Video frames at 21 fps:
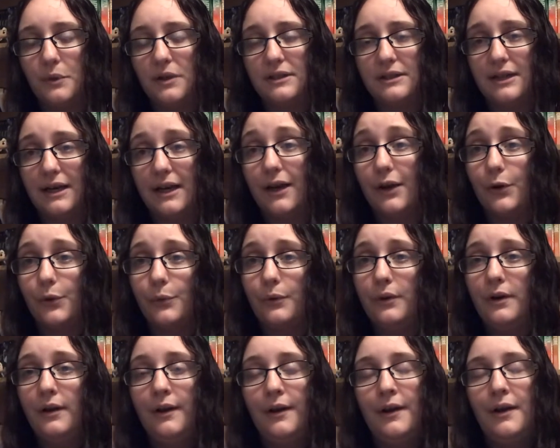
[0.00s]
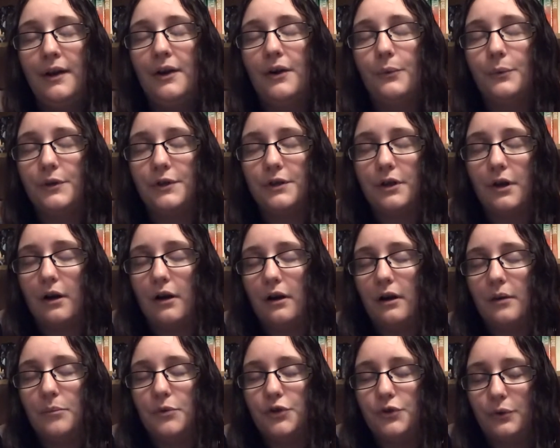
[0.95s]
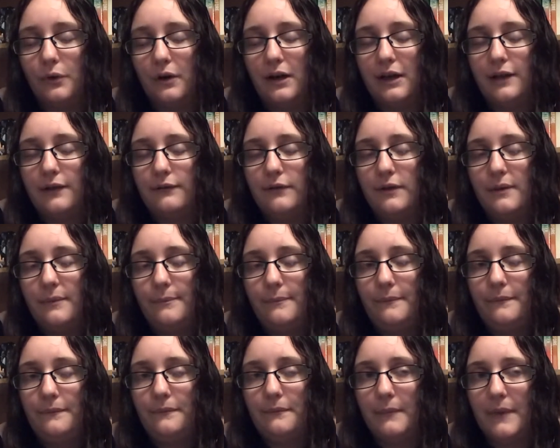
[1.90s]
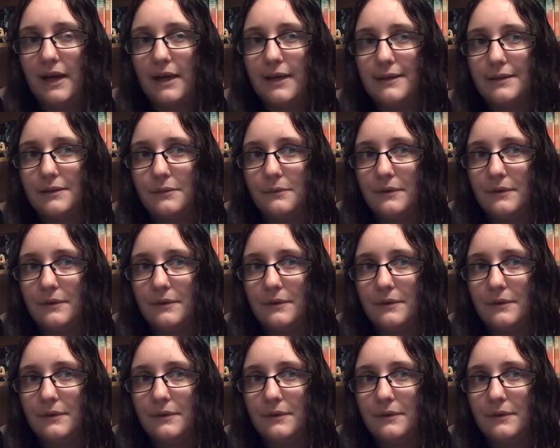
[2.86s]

the ones that I own, which are a majority of them,